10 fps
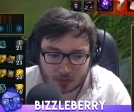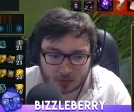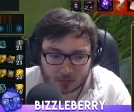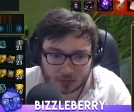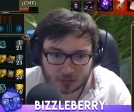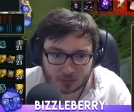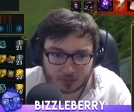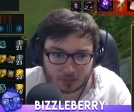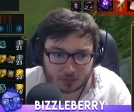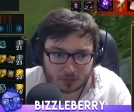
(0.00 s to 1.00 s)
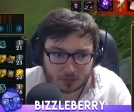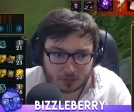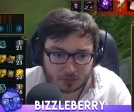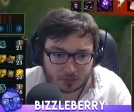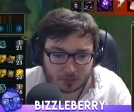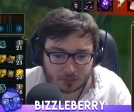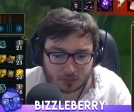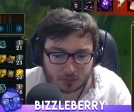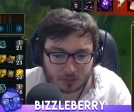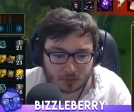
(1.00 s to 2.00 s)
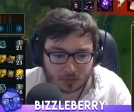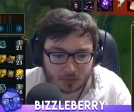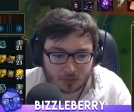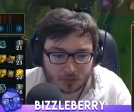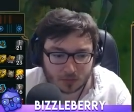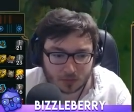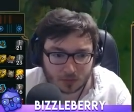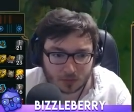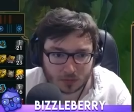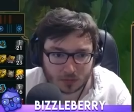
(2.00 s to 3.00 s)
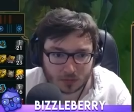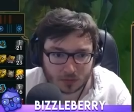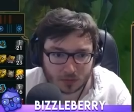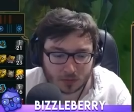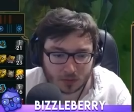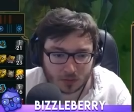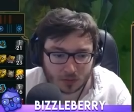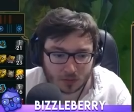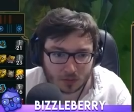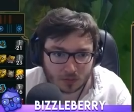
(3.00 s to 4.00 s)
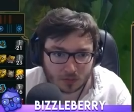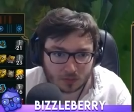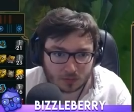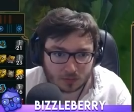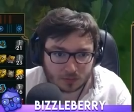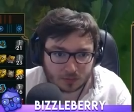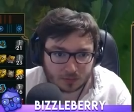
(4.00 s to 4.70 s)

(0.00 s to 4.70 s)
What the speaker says: Nobody speaks.